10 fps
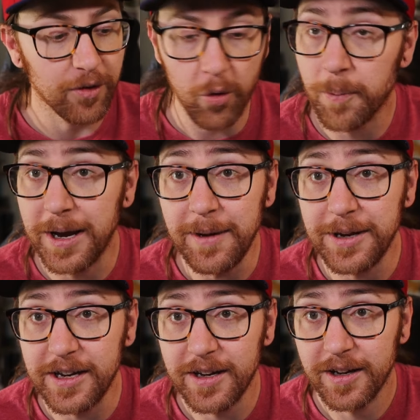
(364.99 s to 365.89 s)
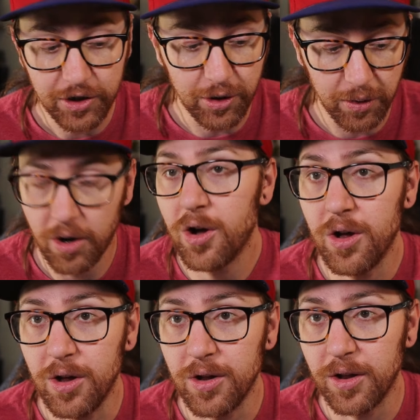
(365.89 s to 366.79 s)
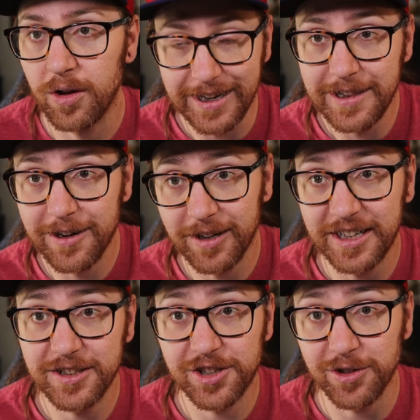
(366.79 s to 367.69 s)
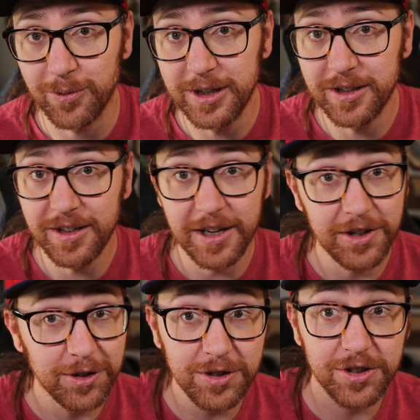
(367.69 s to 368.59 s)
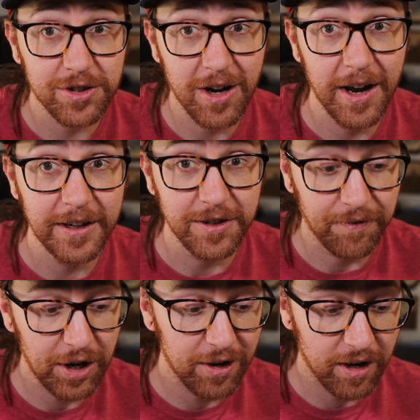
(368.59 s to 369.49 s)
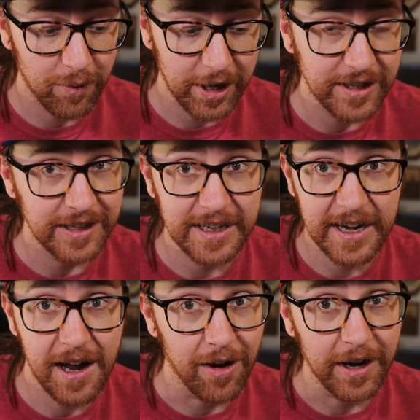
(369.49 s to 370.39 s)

or maybe you're all in there against your will and you're just trying to figure out a way to get out.